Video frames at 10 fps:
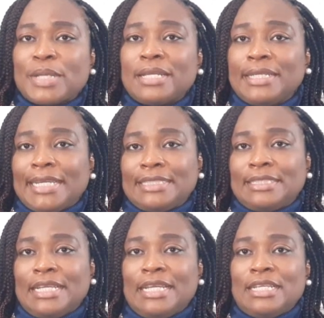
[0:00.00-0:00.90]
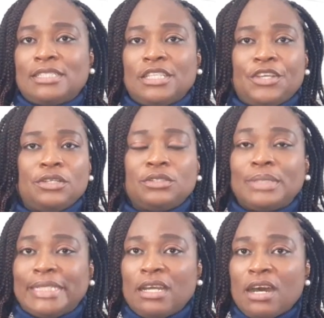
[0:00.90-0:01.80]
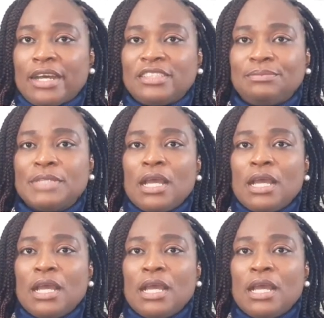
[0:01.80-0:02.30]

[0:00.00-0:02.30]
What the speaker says: try to get a secured credit card.